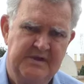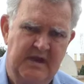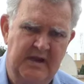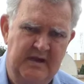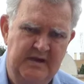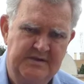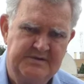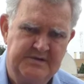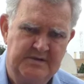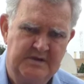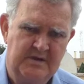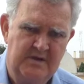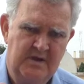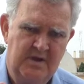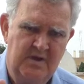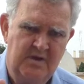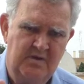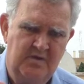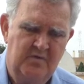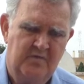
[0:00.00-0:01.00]
say, listen,
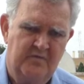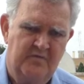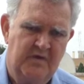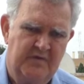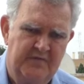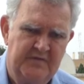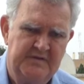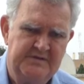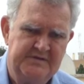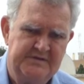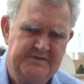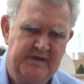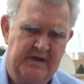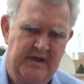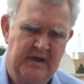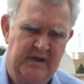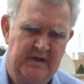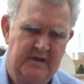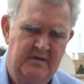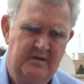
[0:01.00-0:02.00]
you've got this
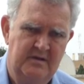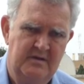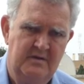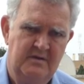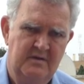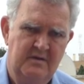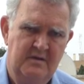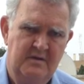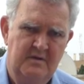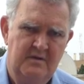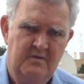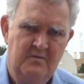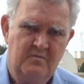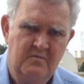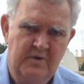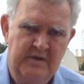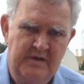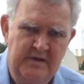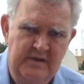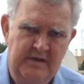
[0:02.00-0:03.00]
talent.
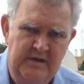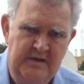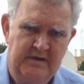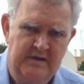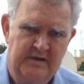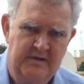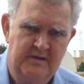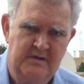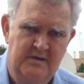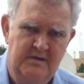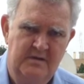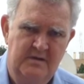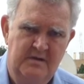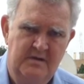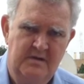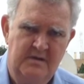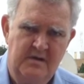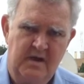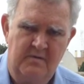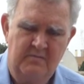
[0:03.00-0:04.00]
We need it.
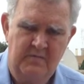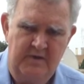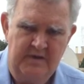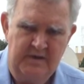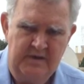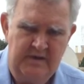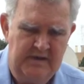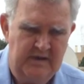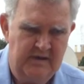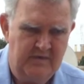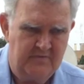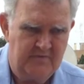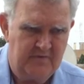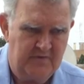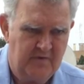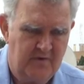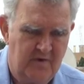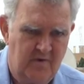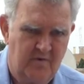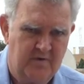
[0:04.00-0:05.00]
And we need it for
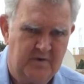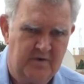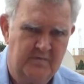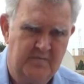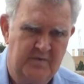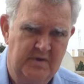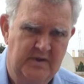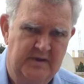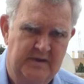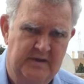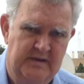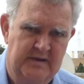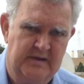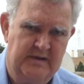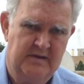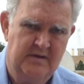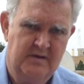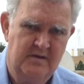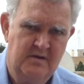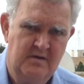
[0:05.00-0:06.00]
the whole community.
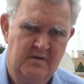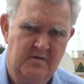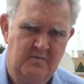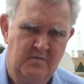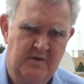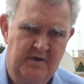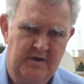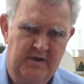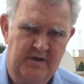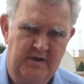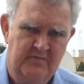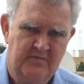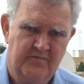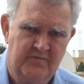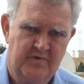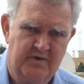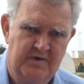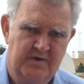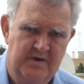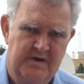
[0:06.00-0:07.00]
We need it
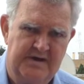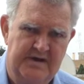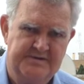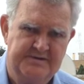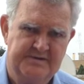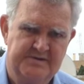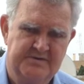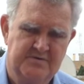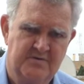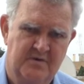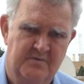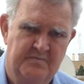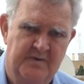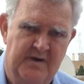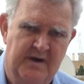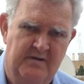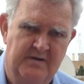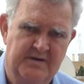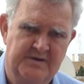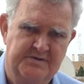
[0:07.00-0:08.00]
for a diocese or a
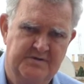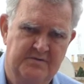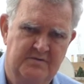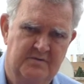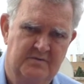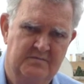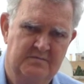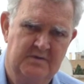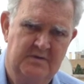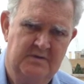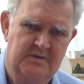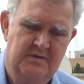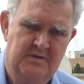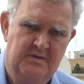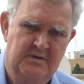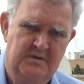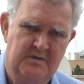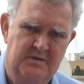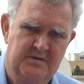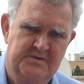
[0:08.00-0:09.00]
parish or
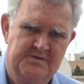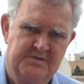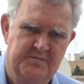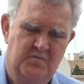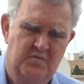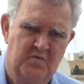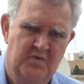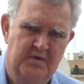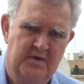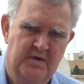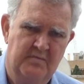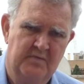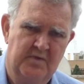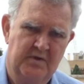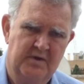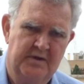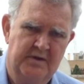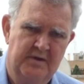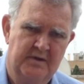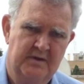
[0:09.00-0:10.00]
a smaller
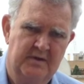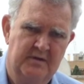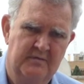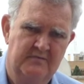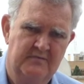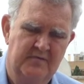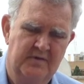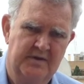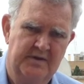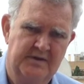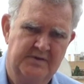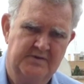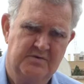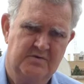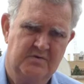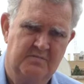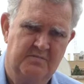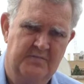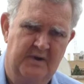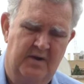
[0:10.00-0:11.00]
community in a village
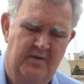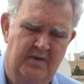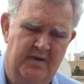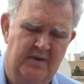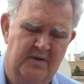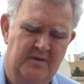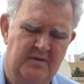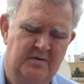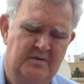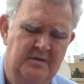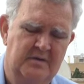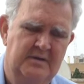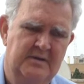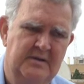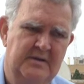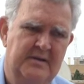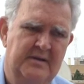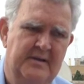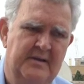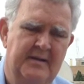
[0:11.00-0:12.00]
or a barrio.
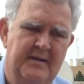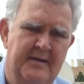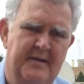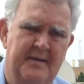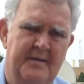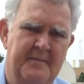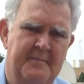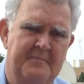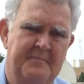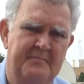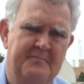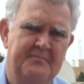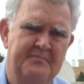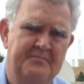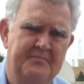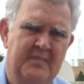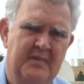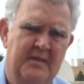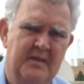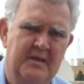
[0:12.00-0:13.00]

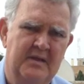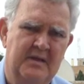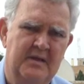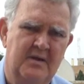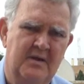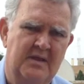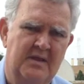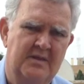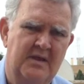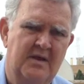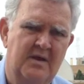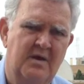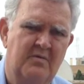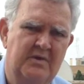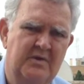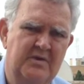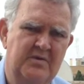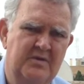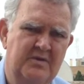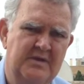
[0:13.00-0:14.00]
And I think I
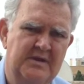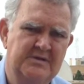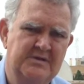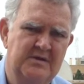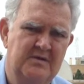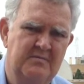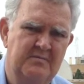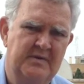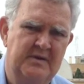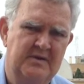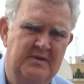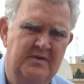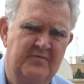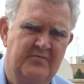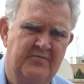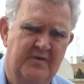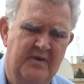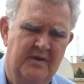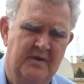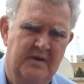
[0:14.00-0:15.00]
would do things a little bit
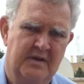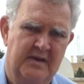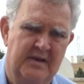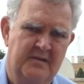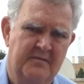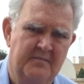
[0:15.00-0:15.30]
differently.